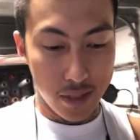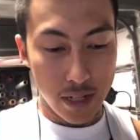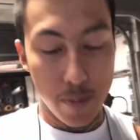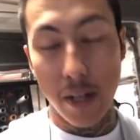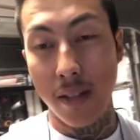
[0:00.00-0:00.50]

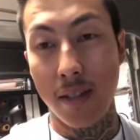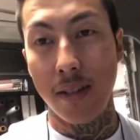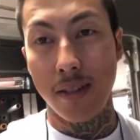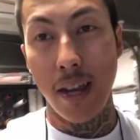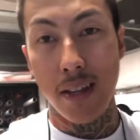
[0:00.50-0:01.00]
that's because
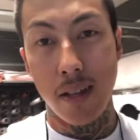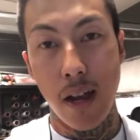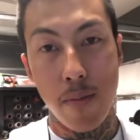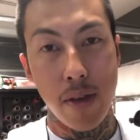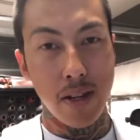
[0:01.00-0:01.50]
it's a tank
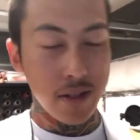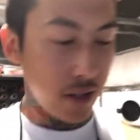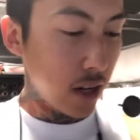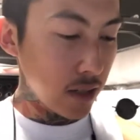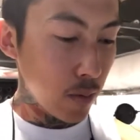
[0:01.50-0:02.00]
top and it's
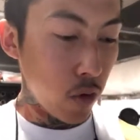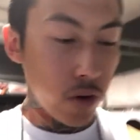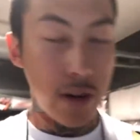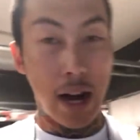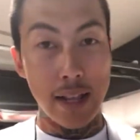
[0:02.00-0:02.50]
a custom
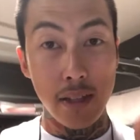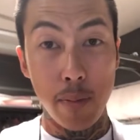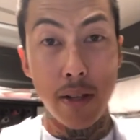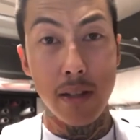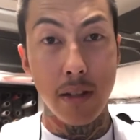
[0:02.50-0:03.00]
order. I
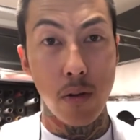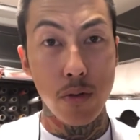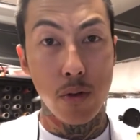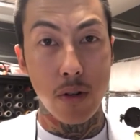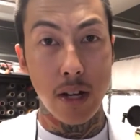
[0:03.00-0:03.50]
typically
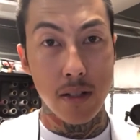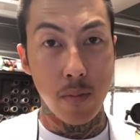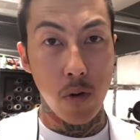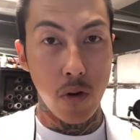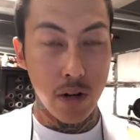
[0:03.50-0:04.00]
don't do
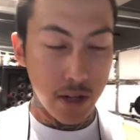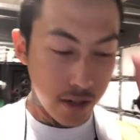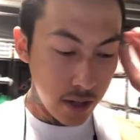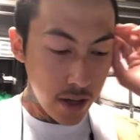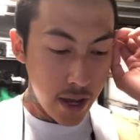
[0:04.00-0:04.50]
custom
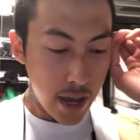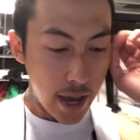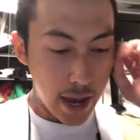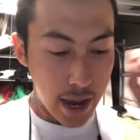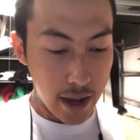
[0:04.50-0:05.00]
orders
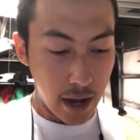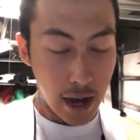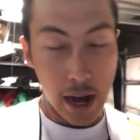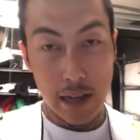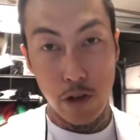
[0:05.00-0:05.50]
and I
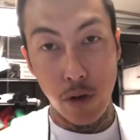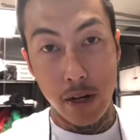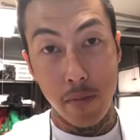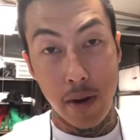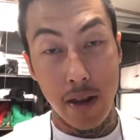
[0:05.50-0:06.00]
highly
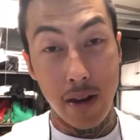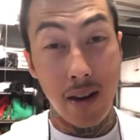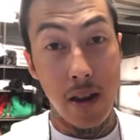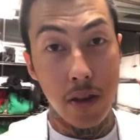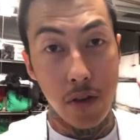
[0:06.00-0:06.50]

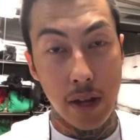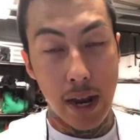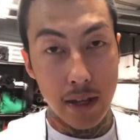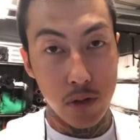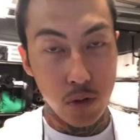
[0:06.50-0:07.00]
recommend you
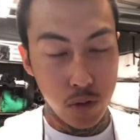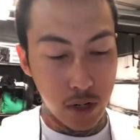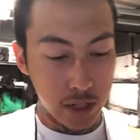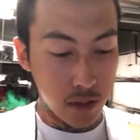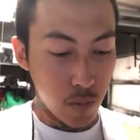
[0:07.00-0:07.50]
guys who do
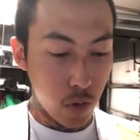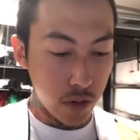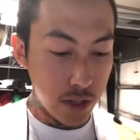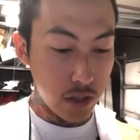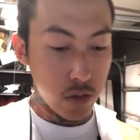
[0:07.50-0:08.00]
custom
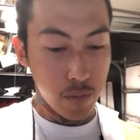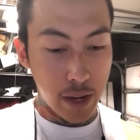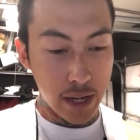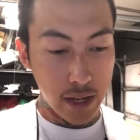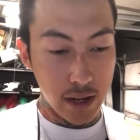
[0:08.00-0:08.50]
orders to
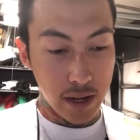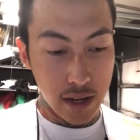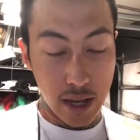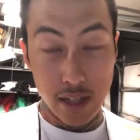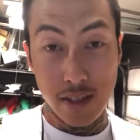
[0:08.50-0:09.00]
make it
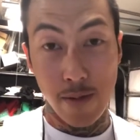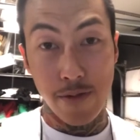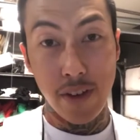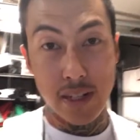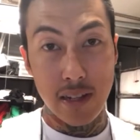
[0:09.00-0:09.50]
as
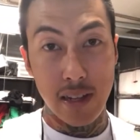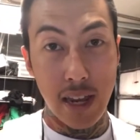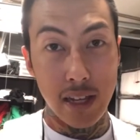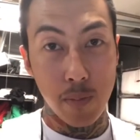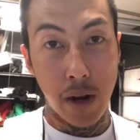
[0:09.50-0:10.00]

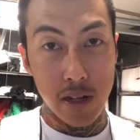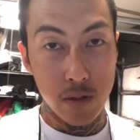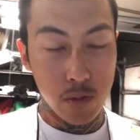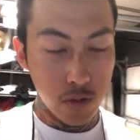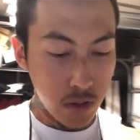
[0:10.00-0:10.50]
efficiently as
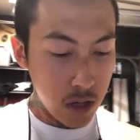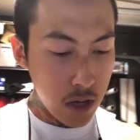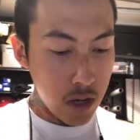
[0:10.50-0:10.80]
possible.